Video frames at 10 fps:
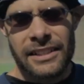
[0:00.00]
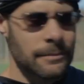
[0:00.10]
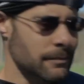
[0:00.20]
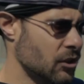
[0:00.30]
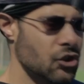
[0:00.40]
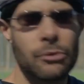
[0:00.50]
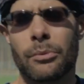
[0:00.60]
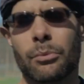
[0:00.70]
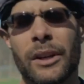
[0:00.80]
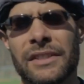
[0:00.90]
I'm super
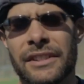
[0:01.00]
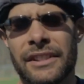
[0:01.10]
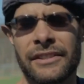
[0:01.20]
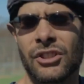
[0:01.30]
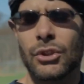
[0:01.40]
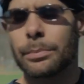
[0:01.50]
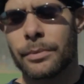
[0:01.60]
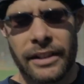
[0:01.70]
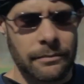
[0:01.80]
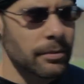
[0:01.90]
rusty and super
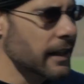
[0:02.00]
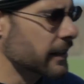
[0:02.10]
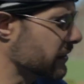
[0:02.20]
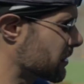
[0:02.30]
out of practice,